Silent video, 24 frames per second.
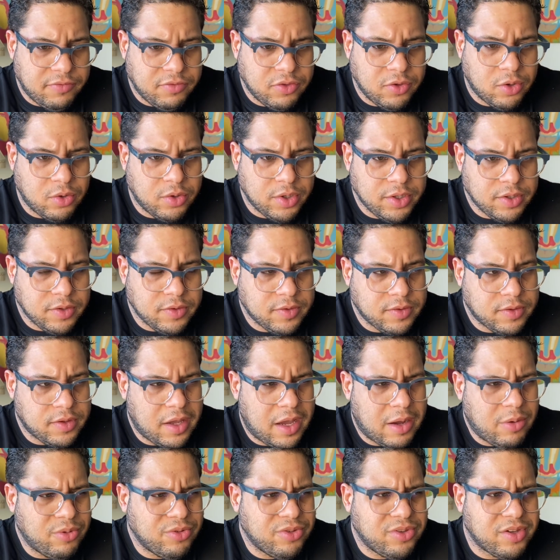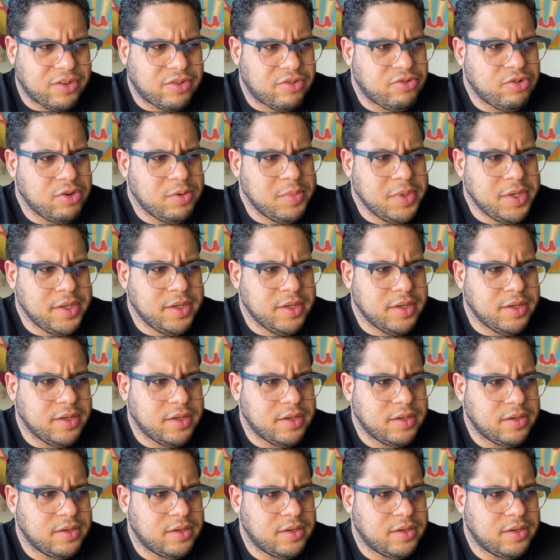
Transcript: noticed I was extremely